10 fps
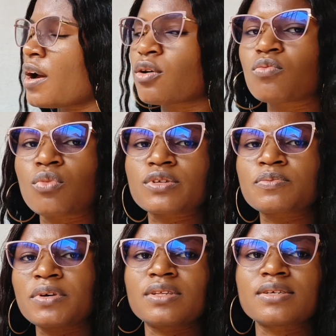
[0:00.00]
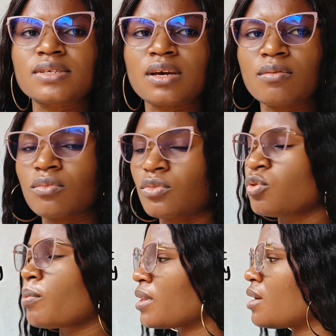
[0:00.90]
triangle must be the same,
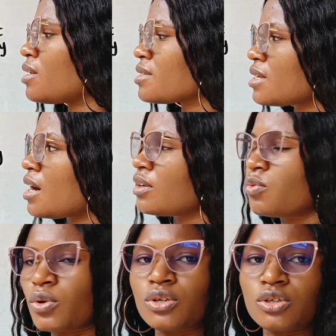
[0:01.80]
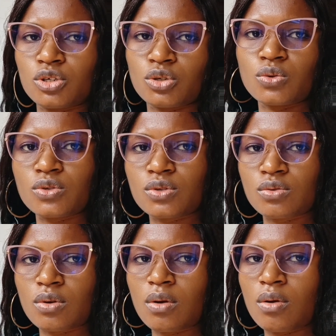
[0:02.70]
no matter the side we choose,